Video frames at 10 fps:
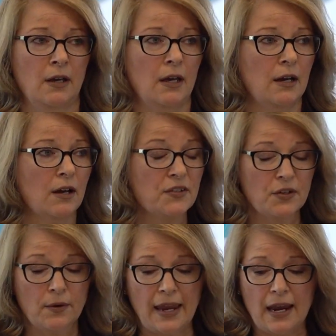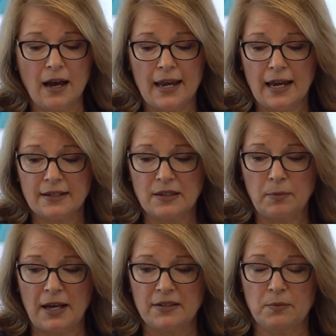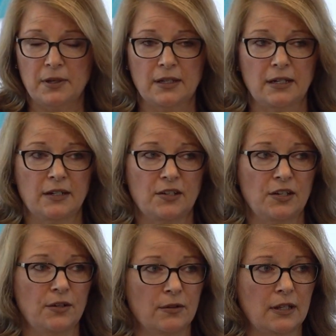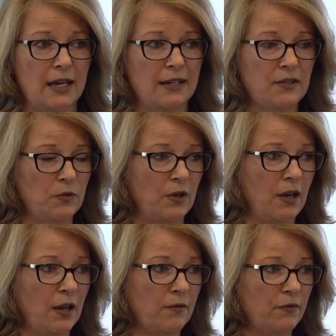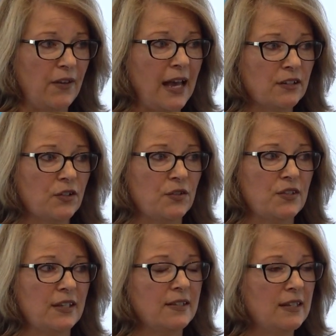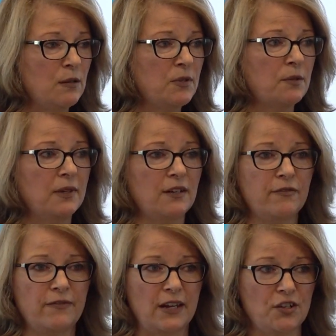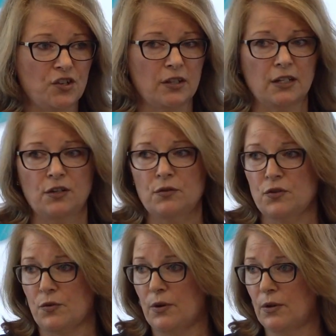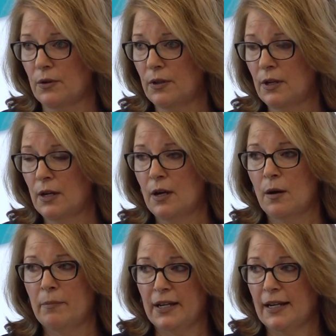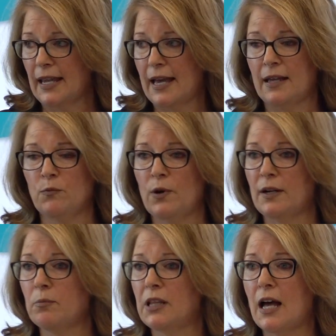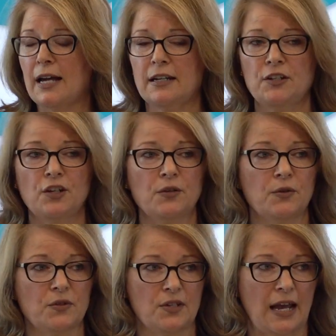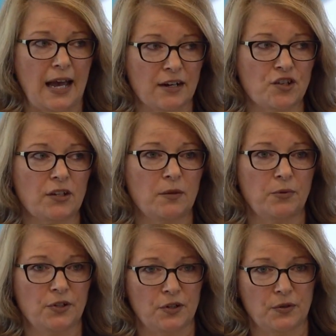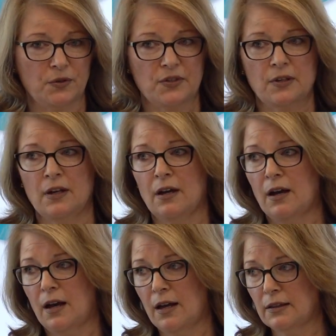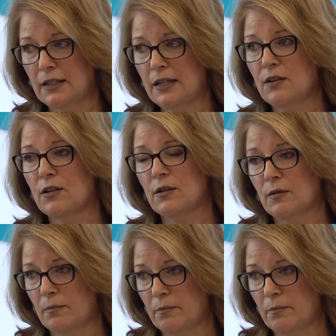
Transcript: And also, AI has the possibility to utilize factors that seem to be facially neutral, but again, when applied and used, actually produce a legal